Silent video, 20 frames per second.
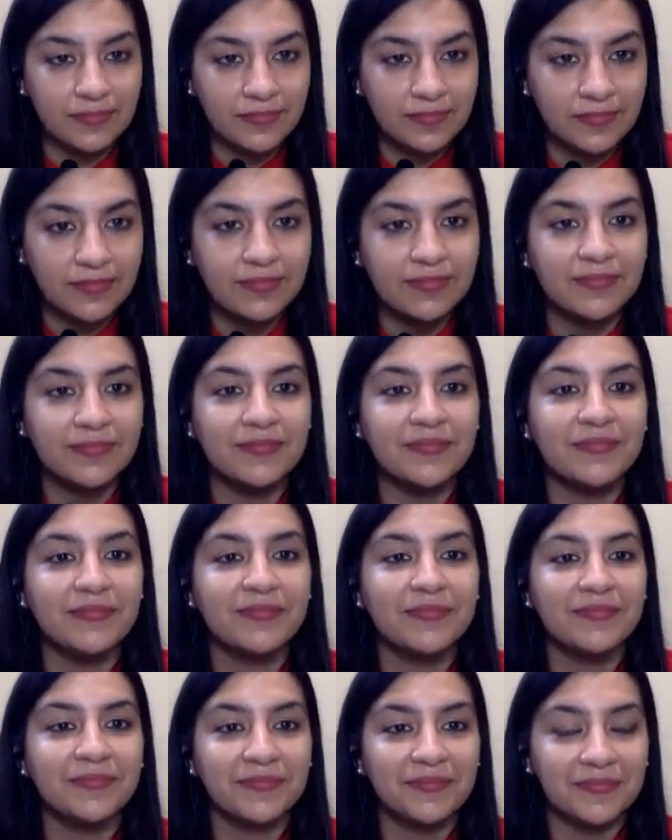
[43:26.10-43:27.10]

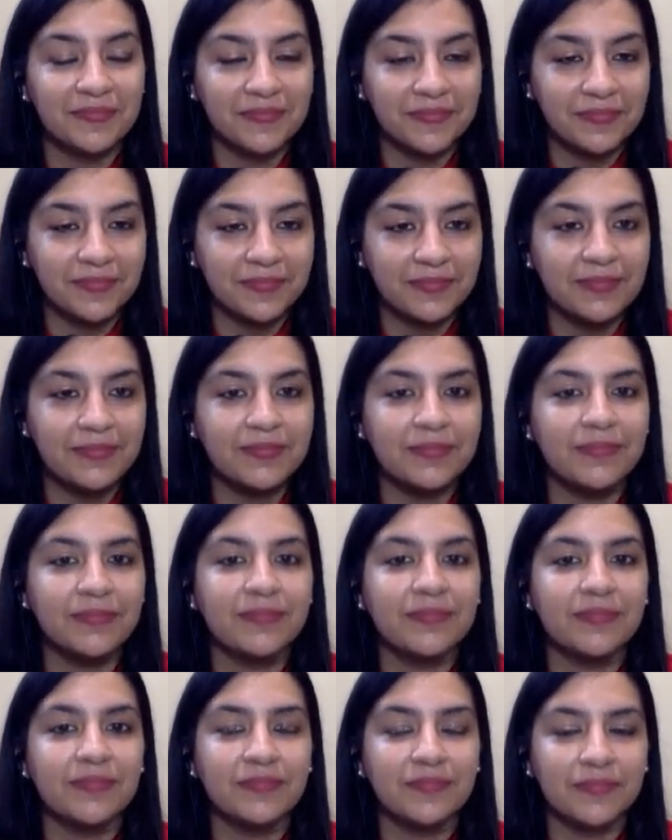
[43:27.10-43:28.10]

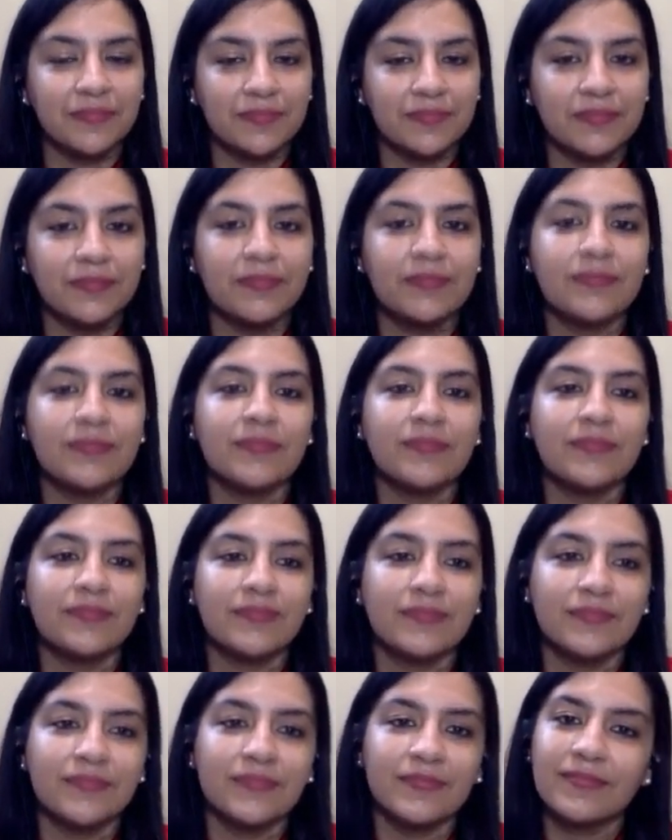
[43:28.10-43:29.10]

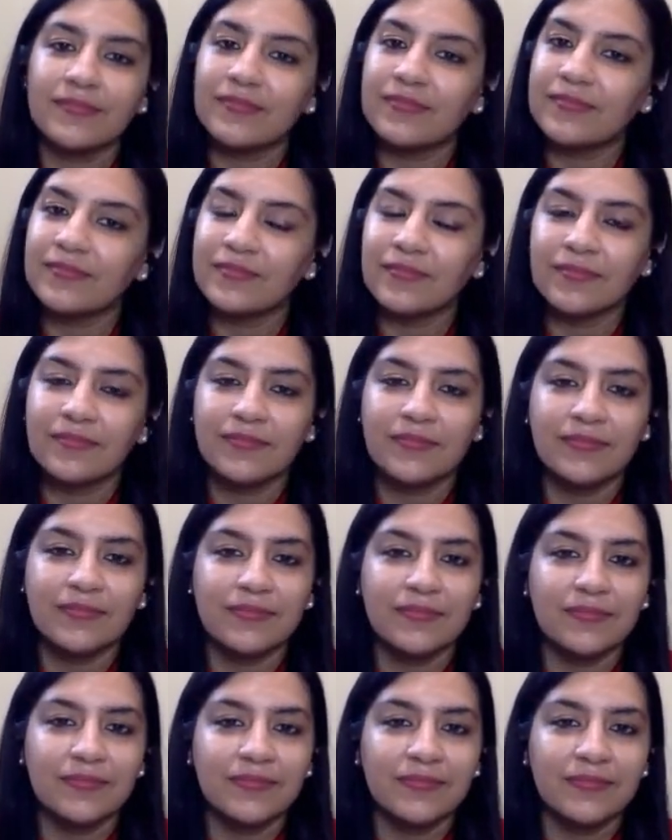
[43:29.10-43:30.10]

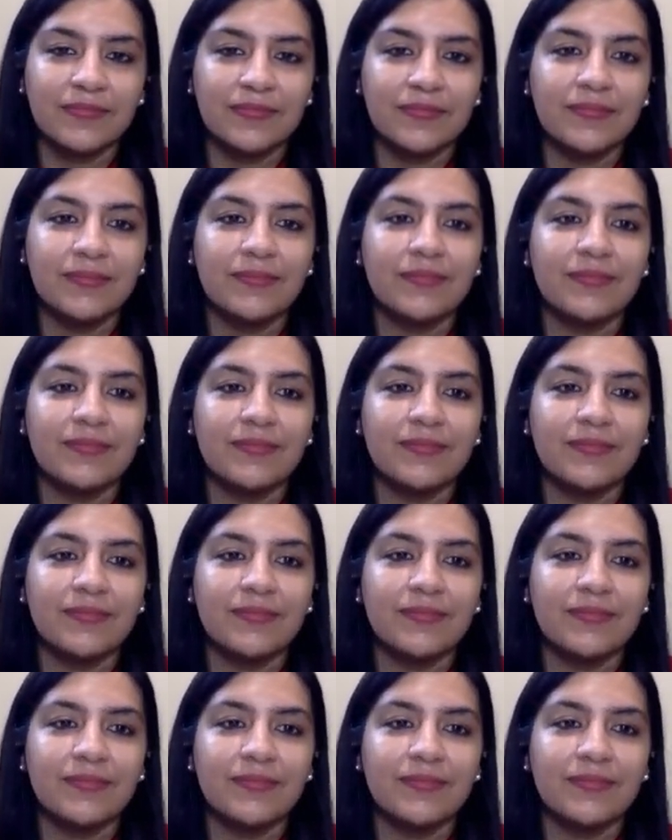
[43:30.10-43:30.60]
(silent)